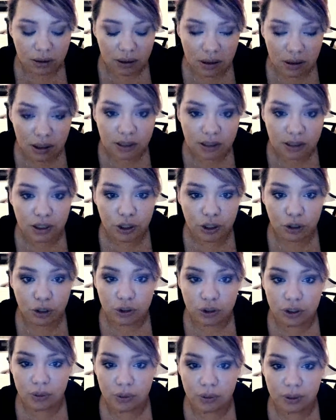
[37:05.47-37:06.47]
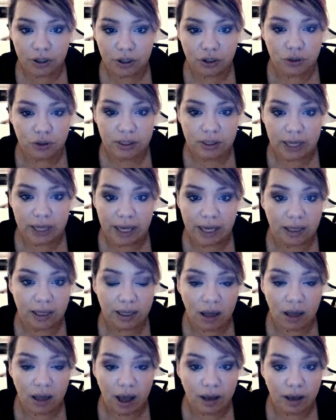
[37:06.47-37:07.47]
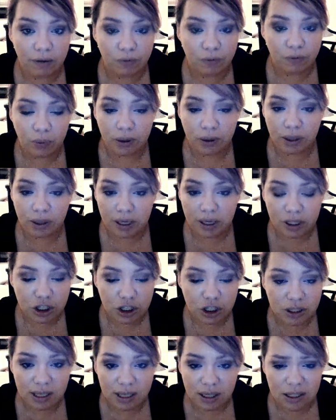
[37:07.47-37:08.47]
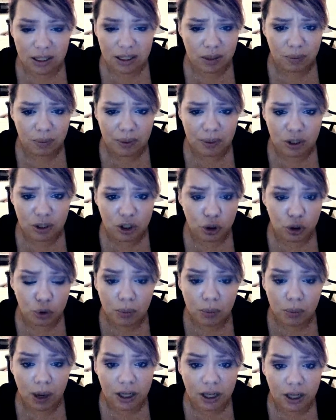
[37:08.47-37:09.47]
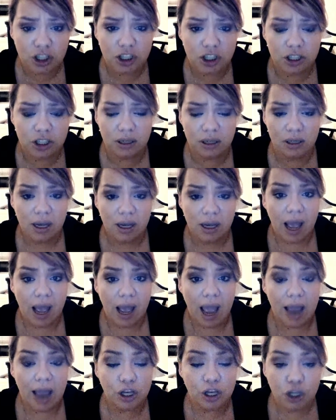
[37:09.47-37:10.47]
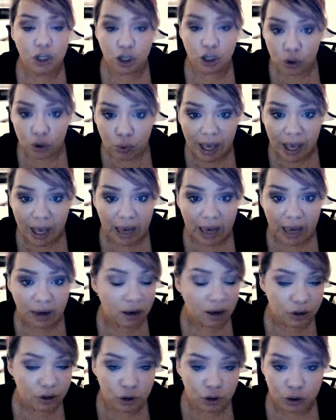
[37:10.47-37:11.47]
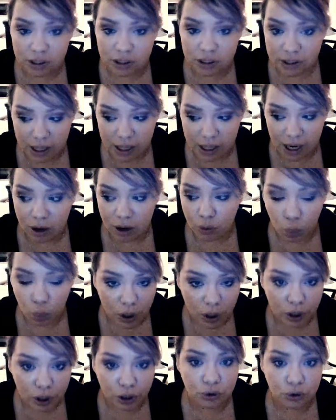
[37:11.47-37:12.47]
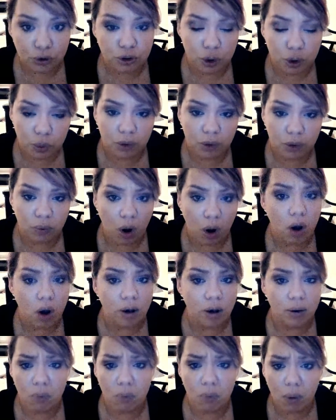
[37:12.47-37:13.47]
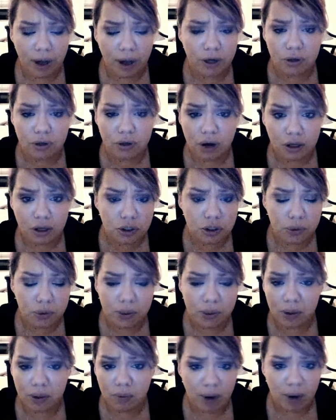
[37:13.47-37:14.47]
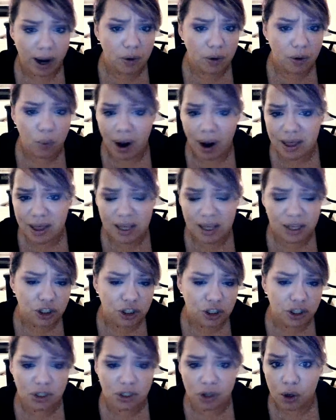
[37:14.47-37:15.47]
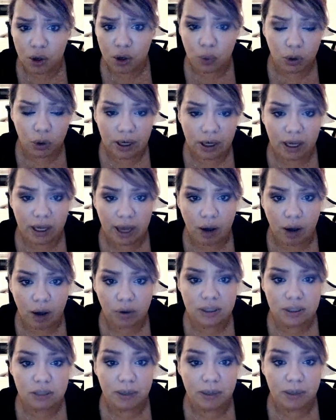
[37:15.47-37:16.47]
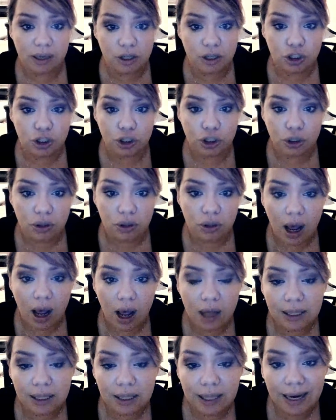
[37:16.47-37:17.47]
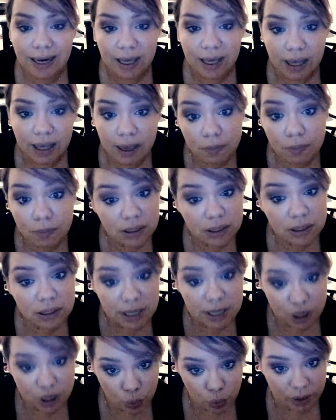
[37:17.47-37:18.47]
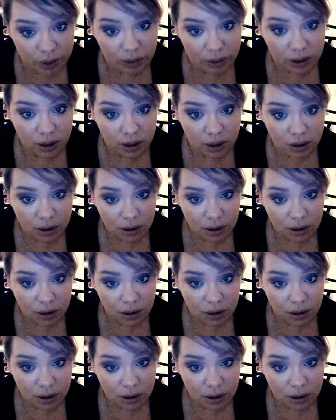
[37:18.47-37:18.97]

things that you're doing in your daily life, when it just gets to be too much and you can't understand what you're doing wrong and why you're not doing it right and why things just aren't working out, it's because you're not letting him deal with it.